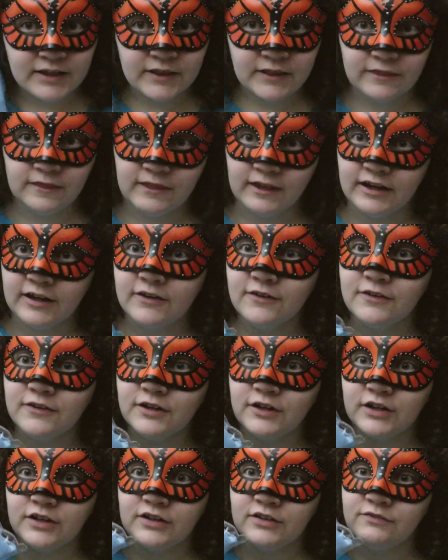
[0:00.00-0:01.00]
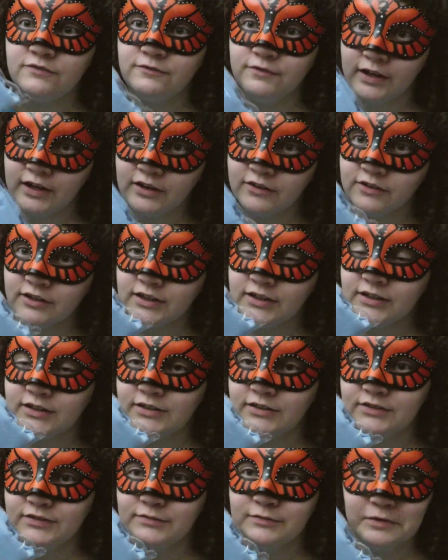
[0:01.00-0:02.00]
their very
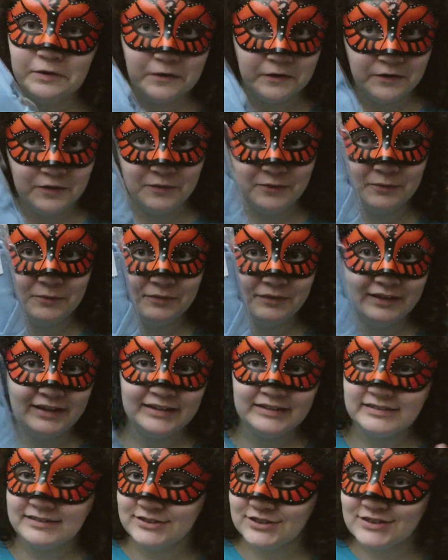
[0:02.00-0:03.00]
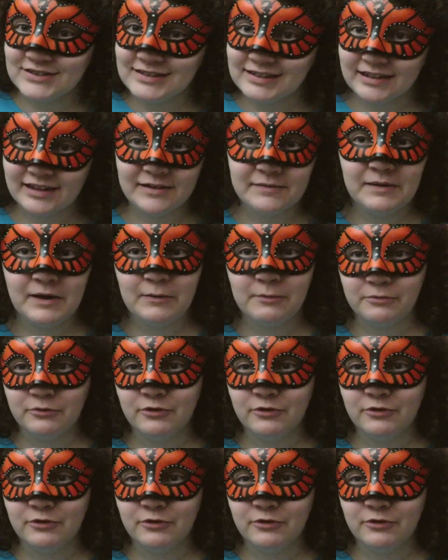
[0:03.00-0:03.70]
new, like just came out